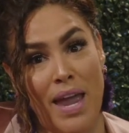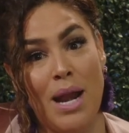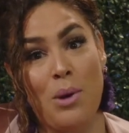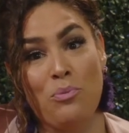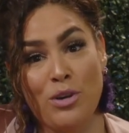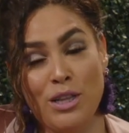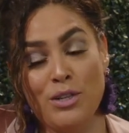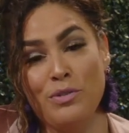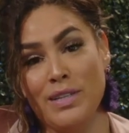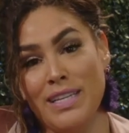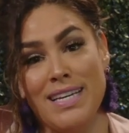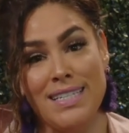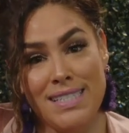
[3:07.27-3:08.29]
And I'm really,
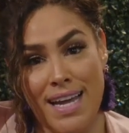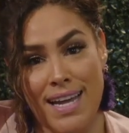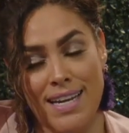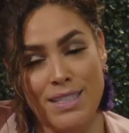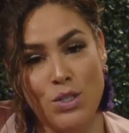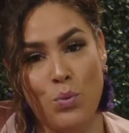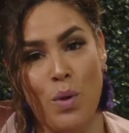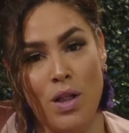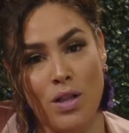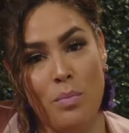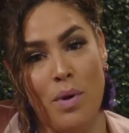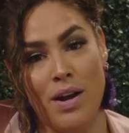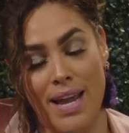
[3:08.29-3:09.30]
really excited to
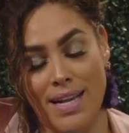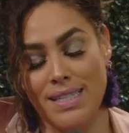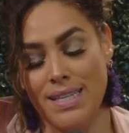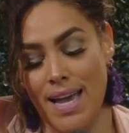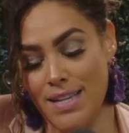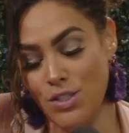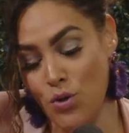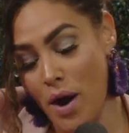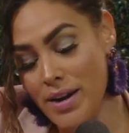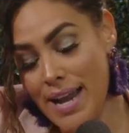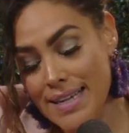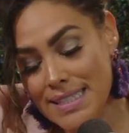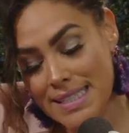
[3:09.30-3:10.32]
welcome our next guest. So, our
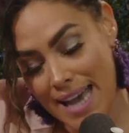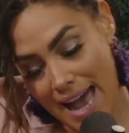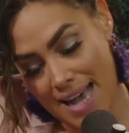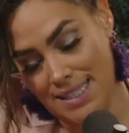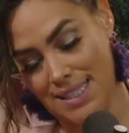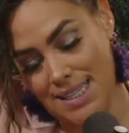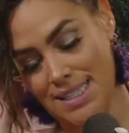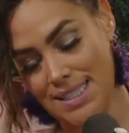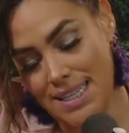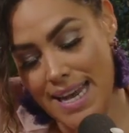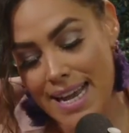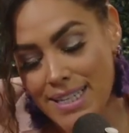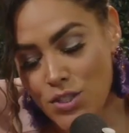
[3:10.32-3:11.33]
next guest is an
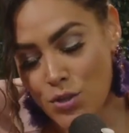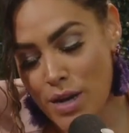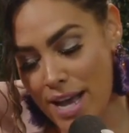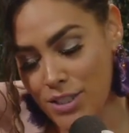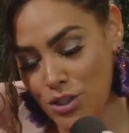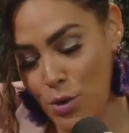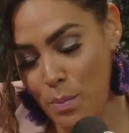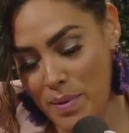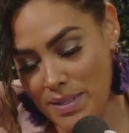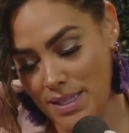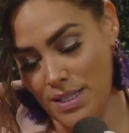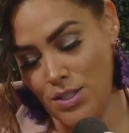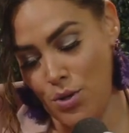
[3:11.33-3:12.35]
international
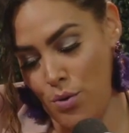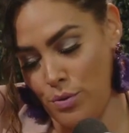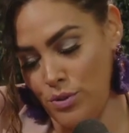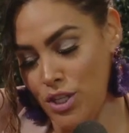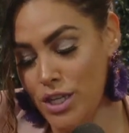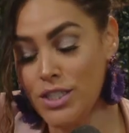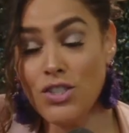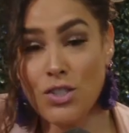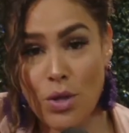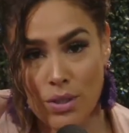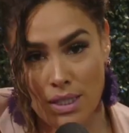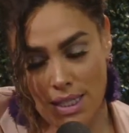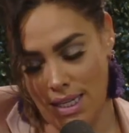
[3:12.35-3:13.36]
business coach,
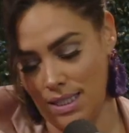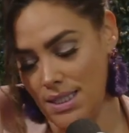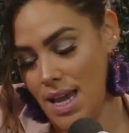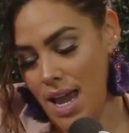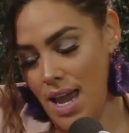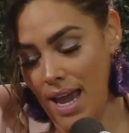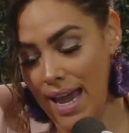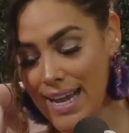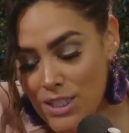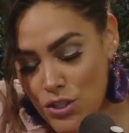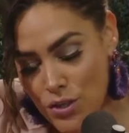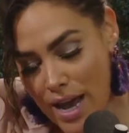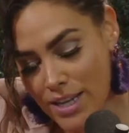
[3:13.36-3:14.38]
consultant,
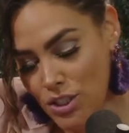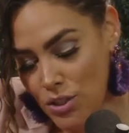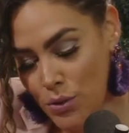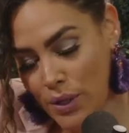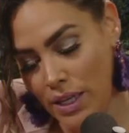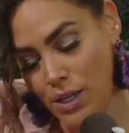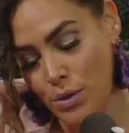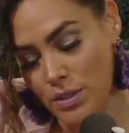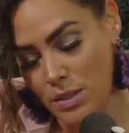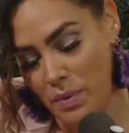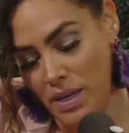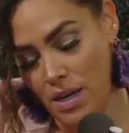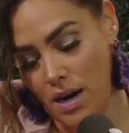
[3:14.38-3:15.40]
international keynote
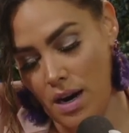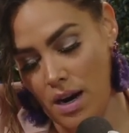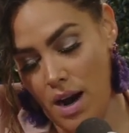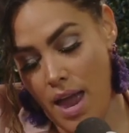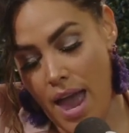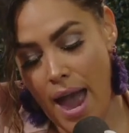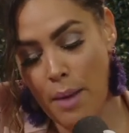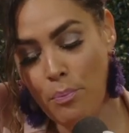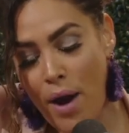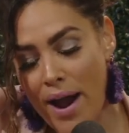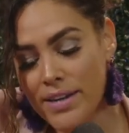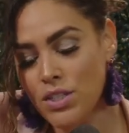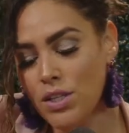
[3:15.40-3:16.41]
speaker. And
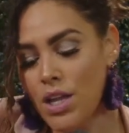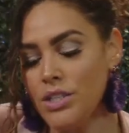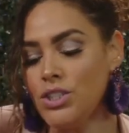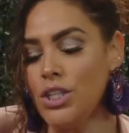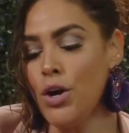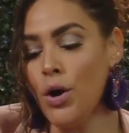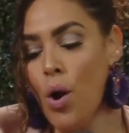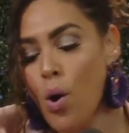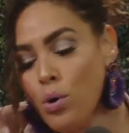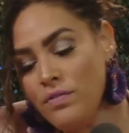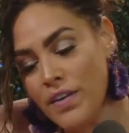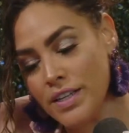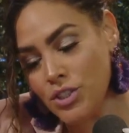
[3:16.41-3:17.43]
prior to launching her
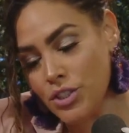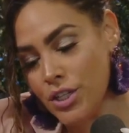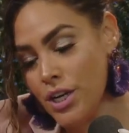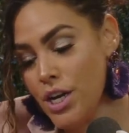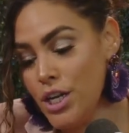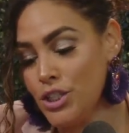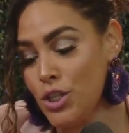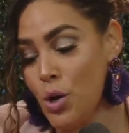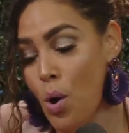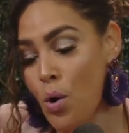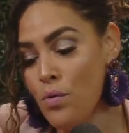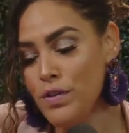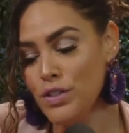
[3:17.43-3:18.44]
own venture, she
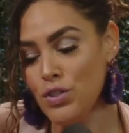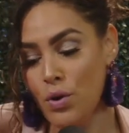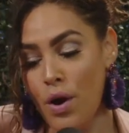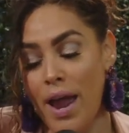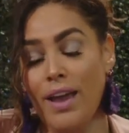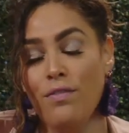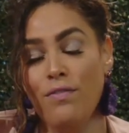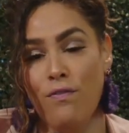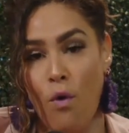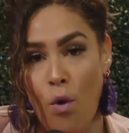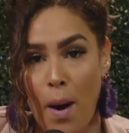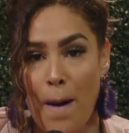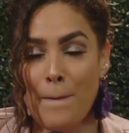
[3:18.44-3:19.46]
oversaw a
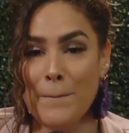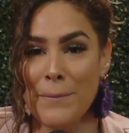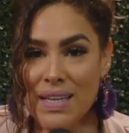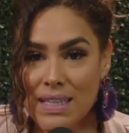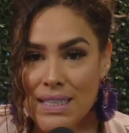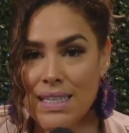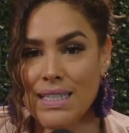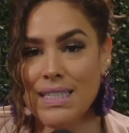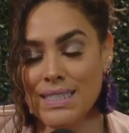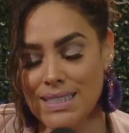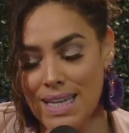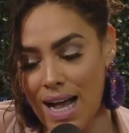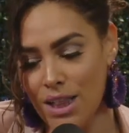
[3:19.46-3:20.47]
$4 billion
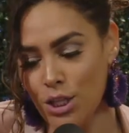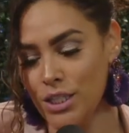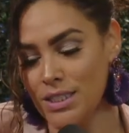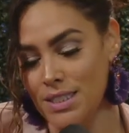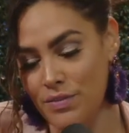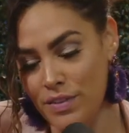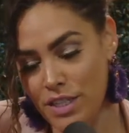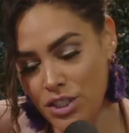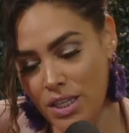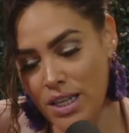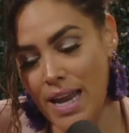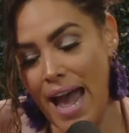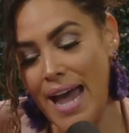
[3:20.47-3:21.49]

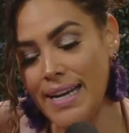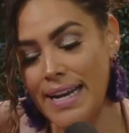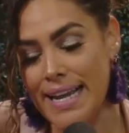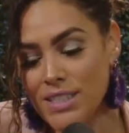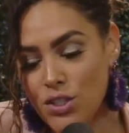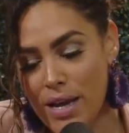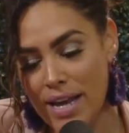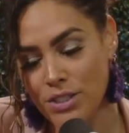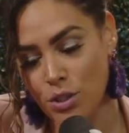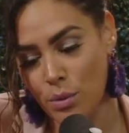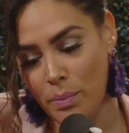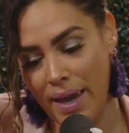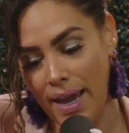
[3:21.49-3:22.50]
division at an
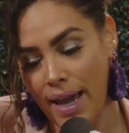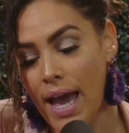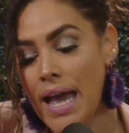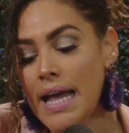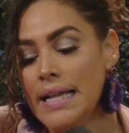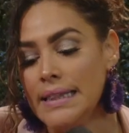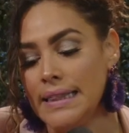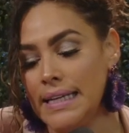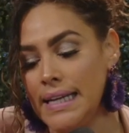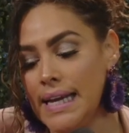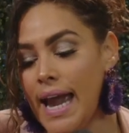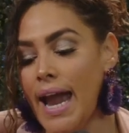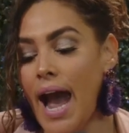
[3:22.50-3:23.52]
international bank,
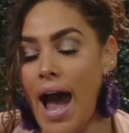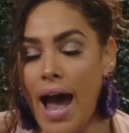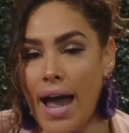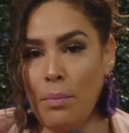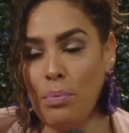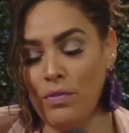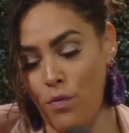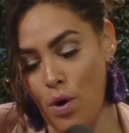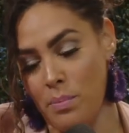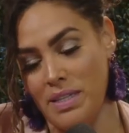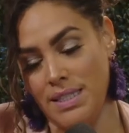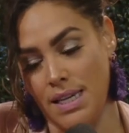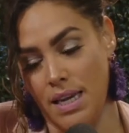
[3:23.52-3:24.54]
leading a high
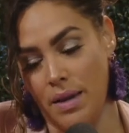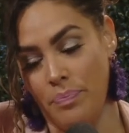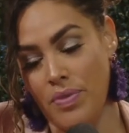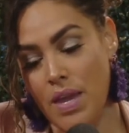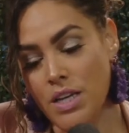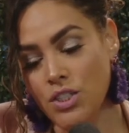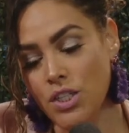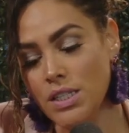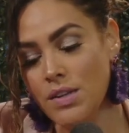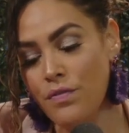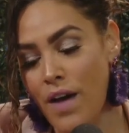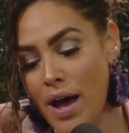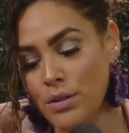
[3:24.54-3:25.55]
performing team. She is the
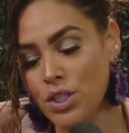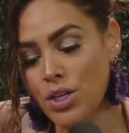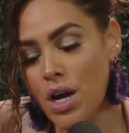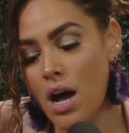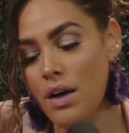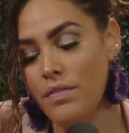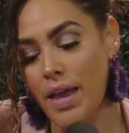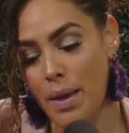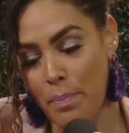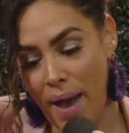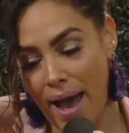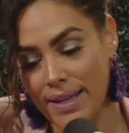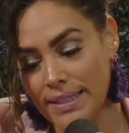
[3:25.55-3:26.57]
founder of
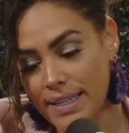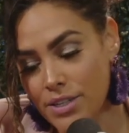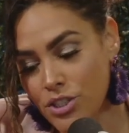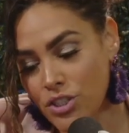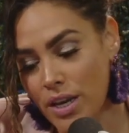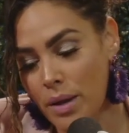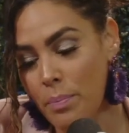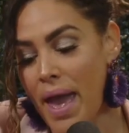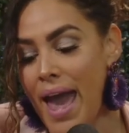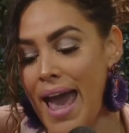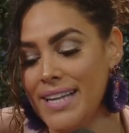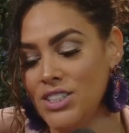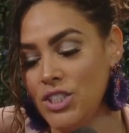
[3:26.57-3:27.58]
Impact Leadership
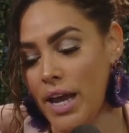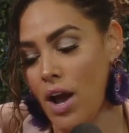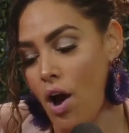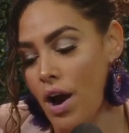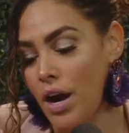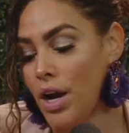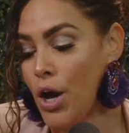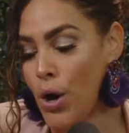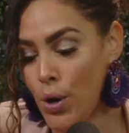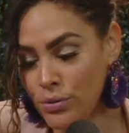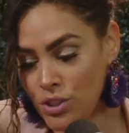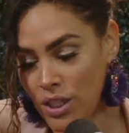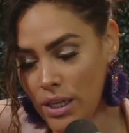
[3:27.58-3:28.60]
and JR
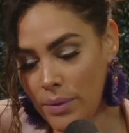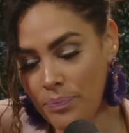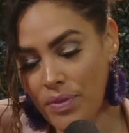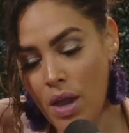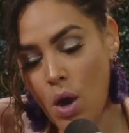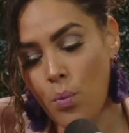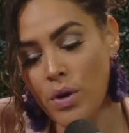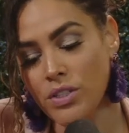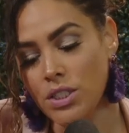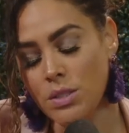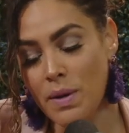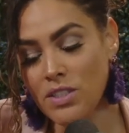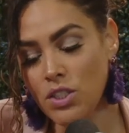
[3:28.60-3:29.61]
Coaching, where she
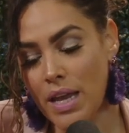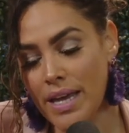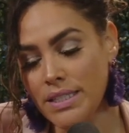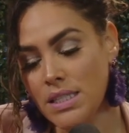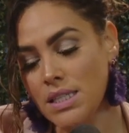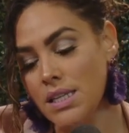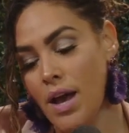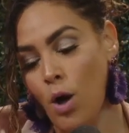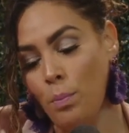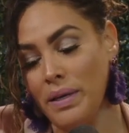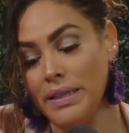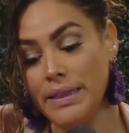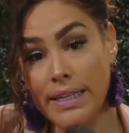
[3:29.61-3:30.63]
specializes in
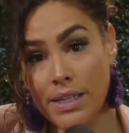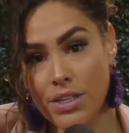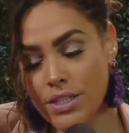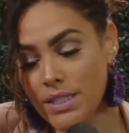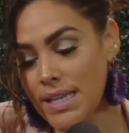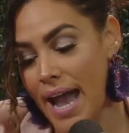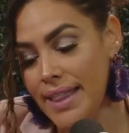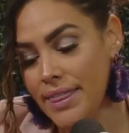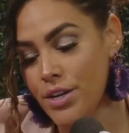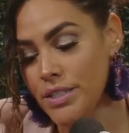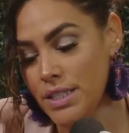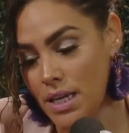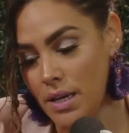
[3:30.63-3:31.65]
helping leaders and
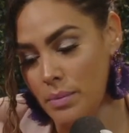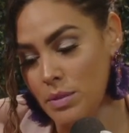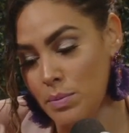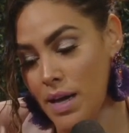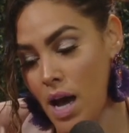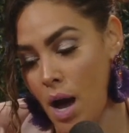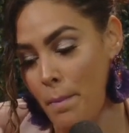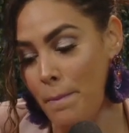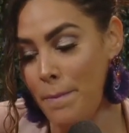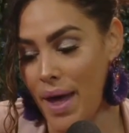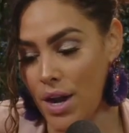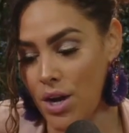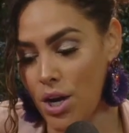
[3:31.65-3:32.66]
their teams become
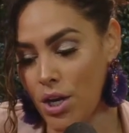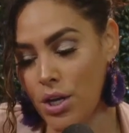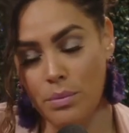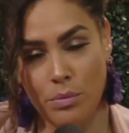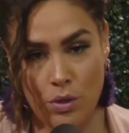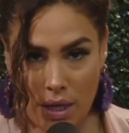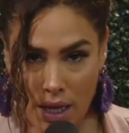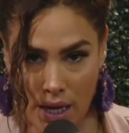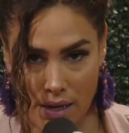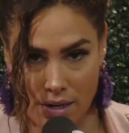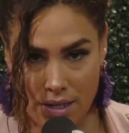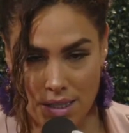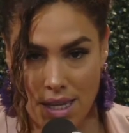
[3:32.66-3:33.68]
better
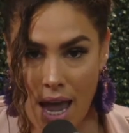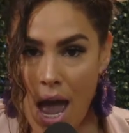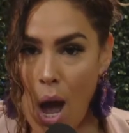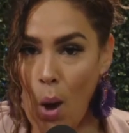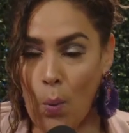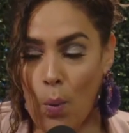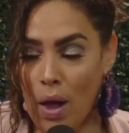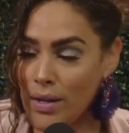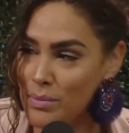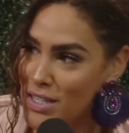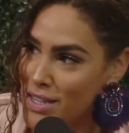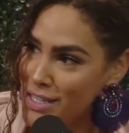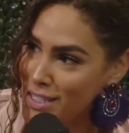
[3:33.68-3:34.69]
communicators. Welcome
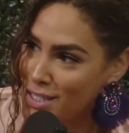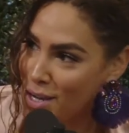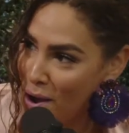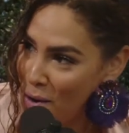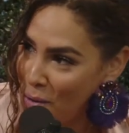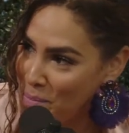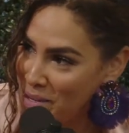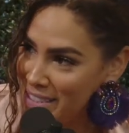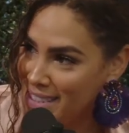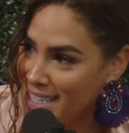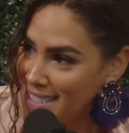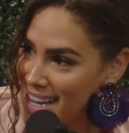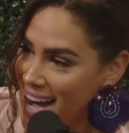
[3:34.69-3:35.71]
to the show, Ms.
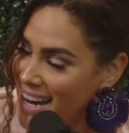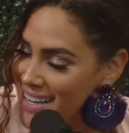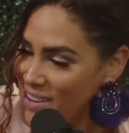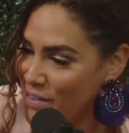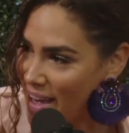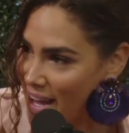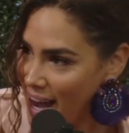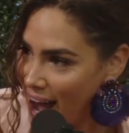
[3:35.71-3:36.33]
Jessica Rivera.